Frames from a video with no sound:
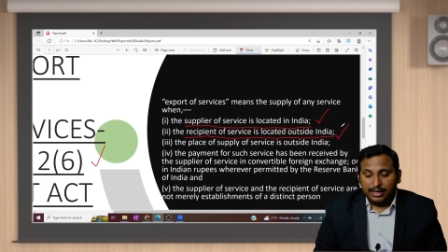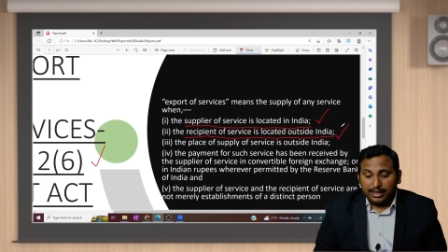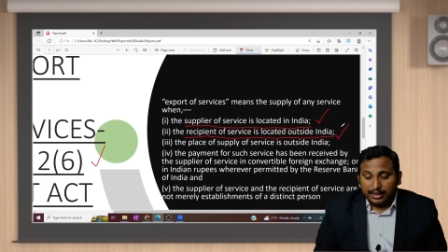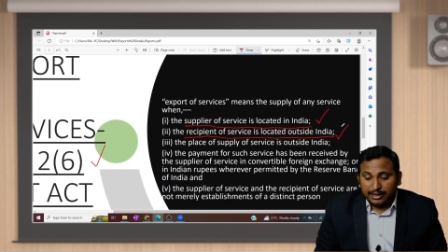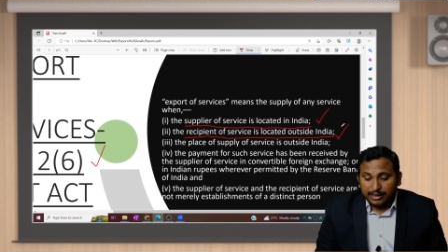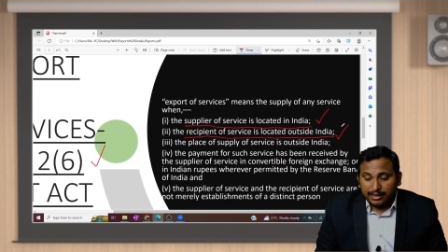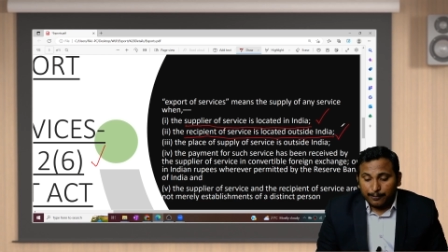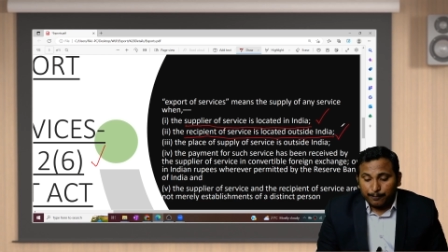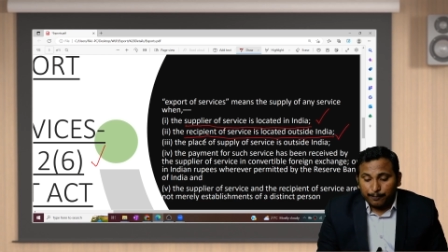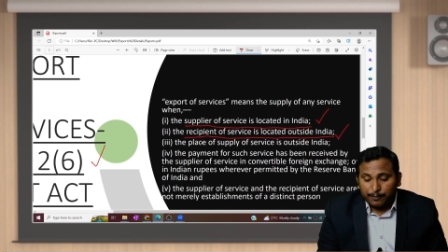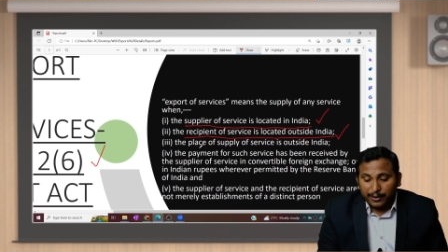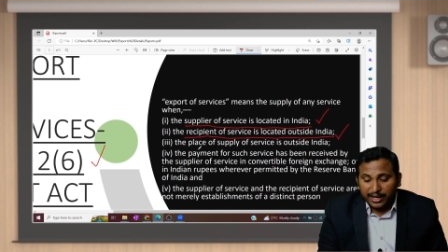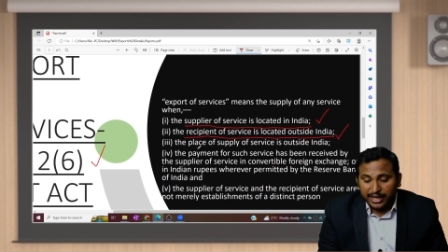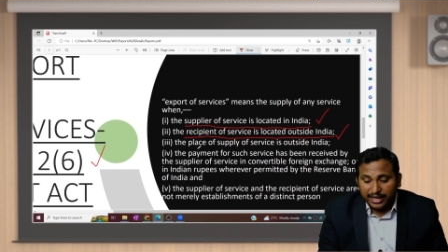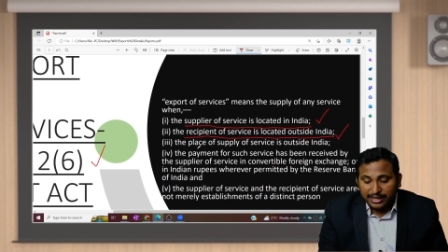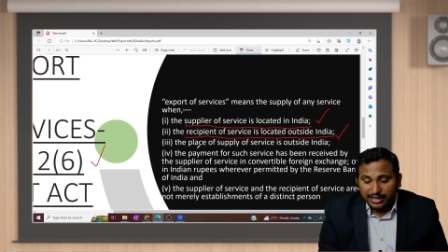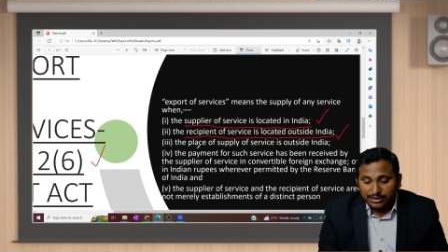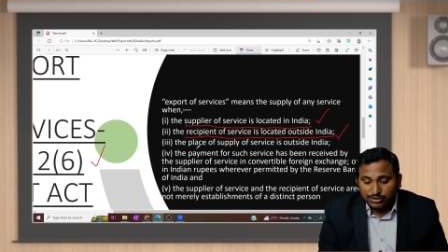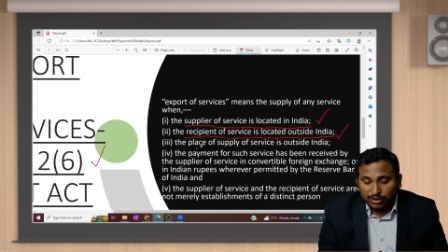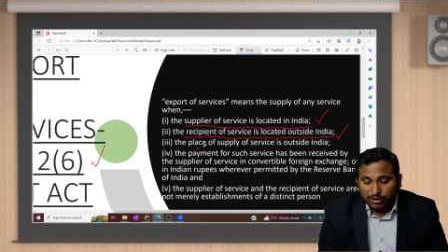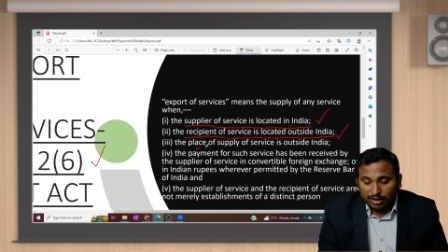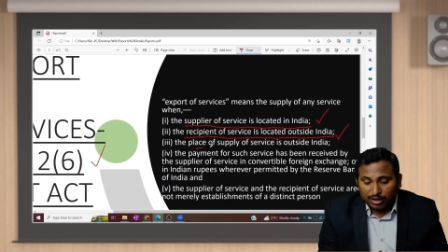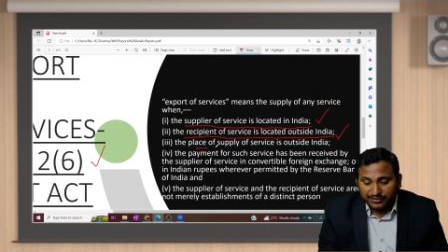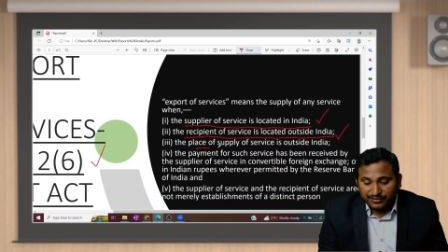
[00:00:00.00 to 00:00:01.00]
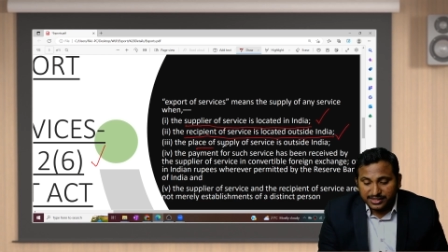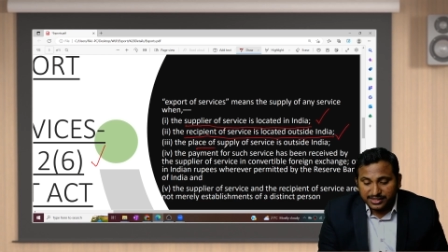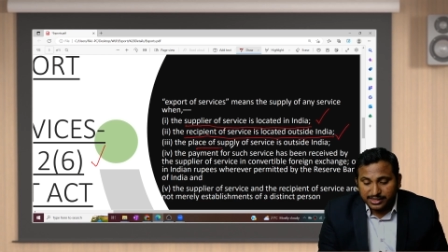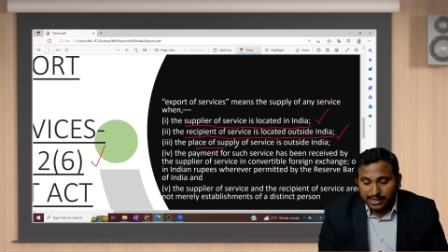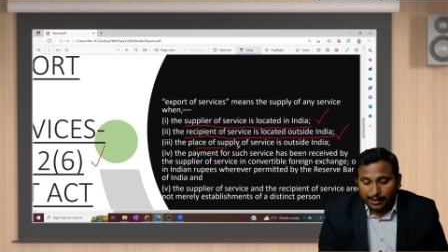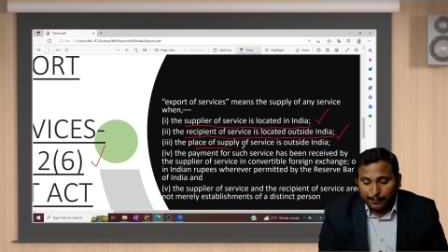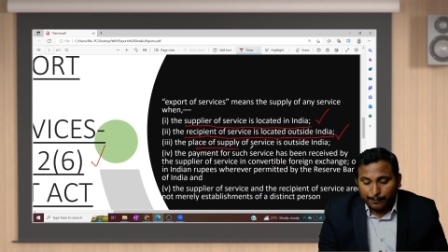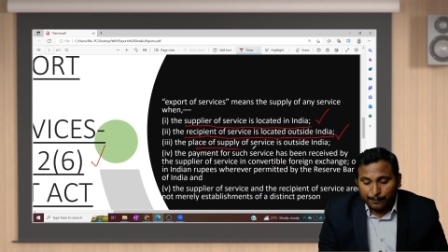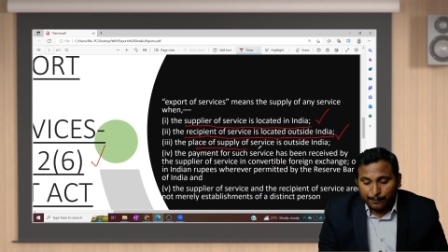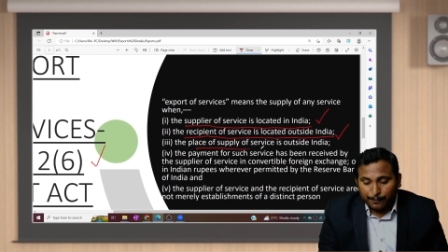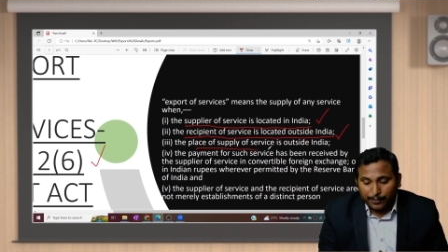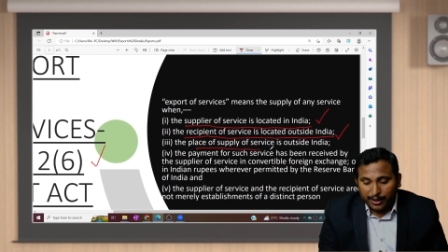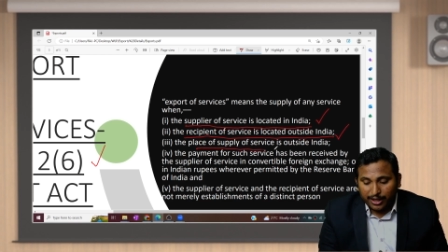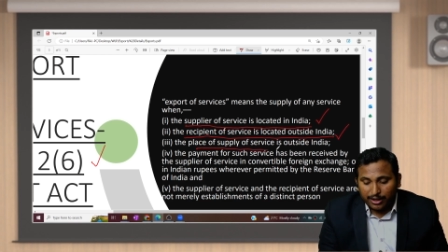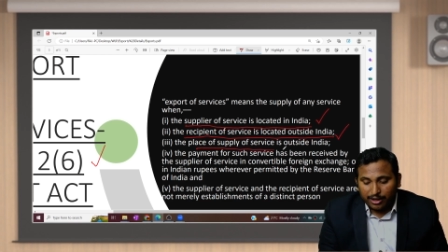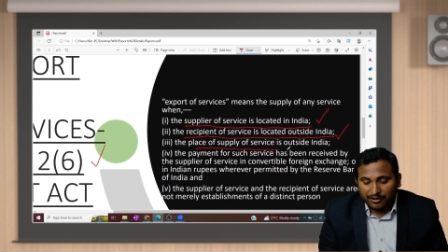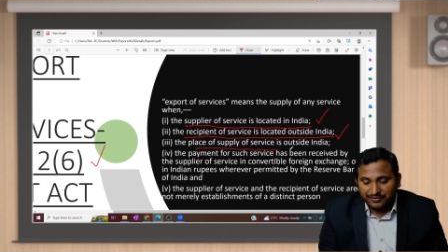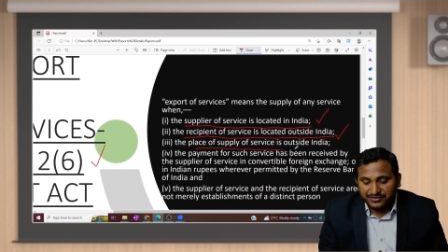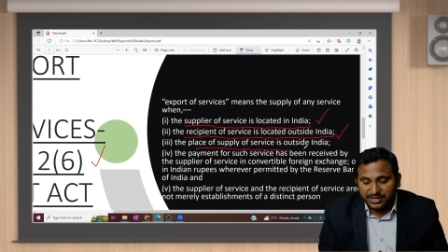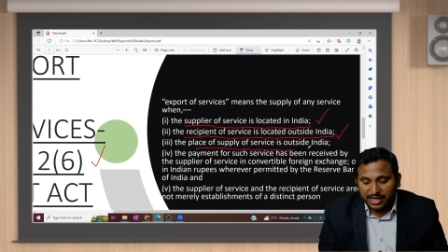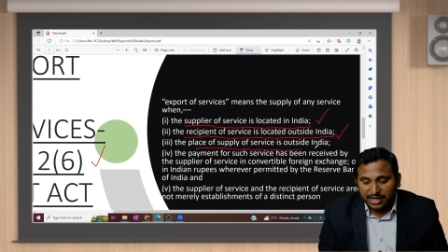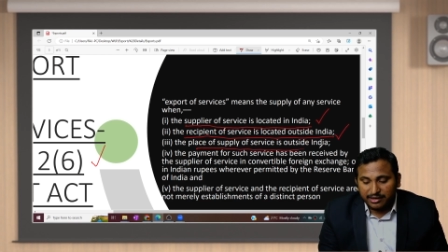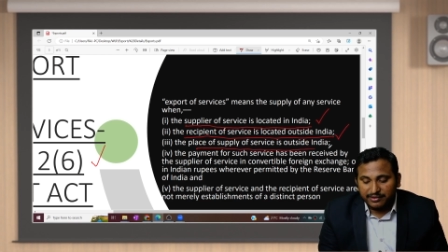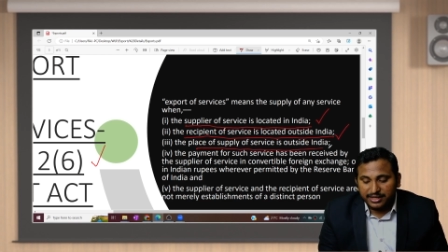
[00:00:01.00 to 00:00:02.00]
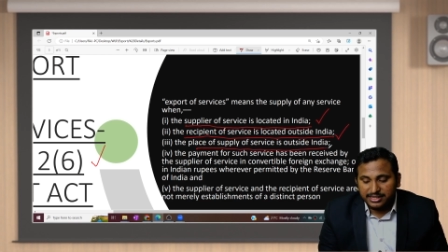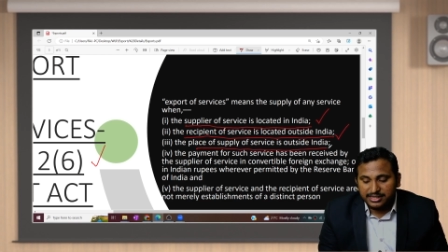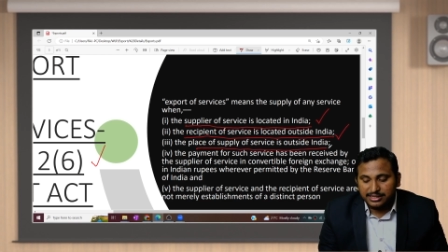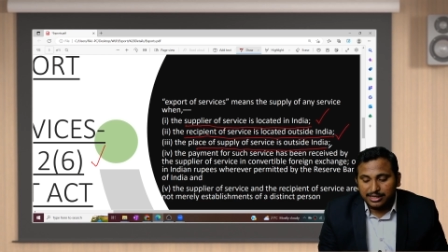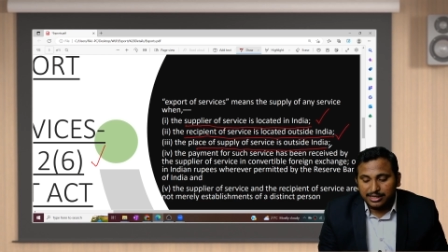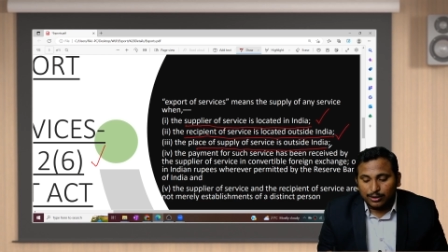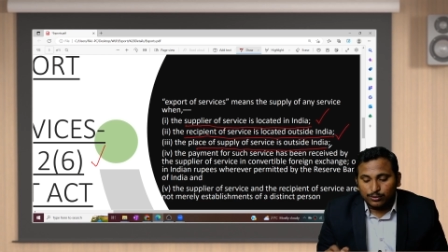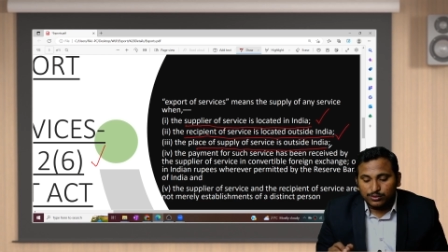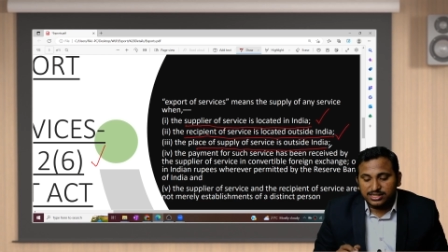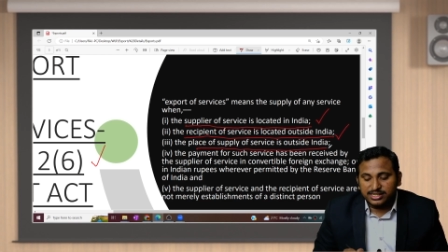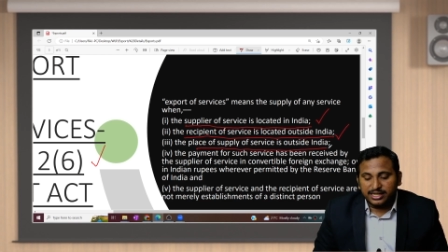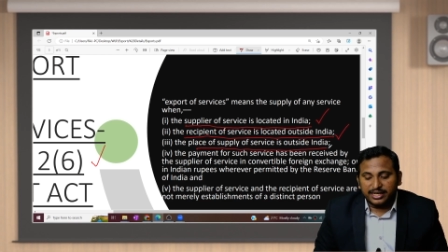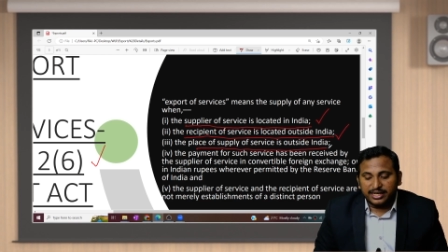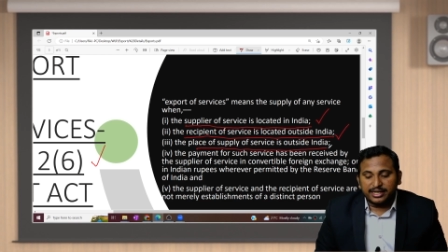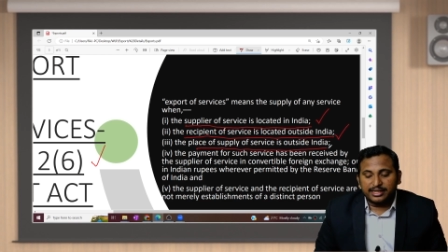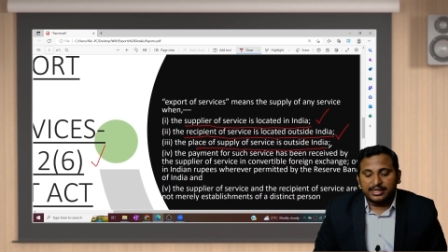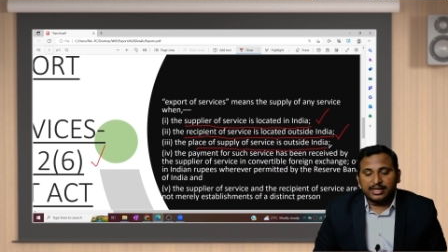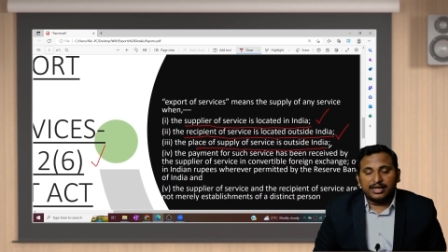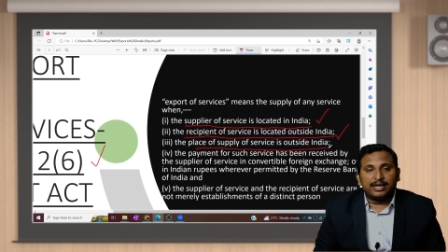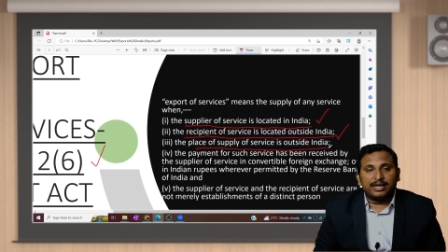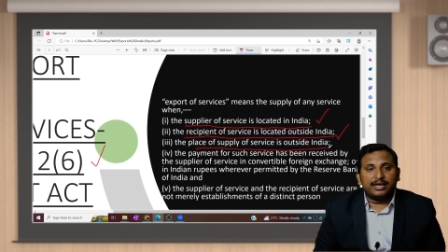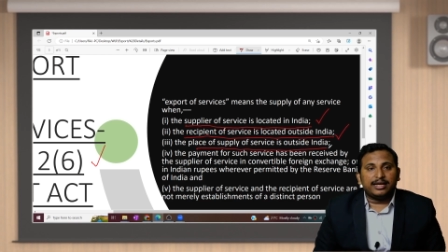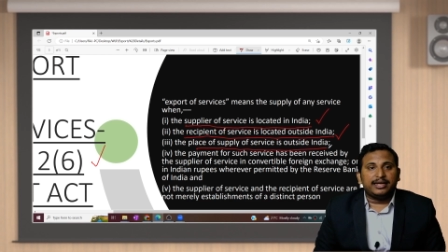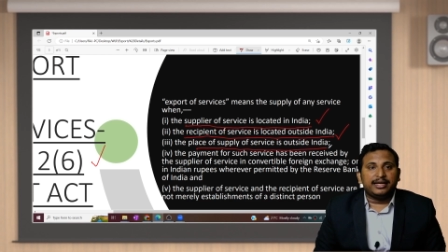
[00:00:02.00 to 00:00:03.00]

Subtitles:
The place of supply of service is outside the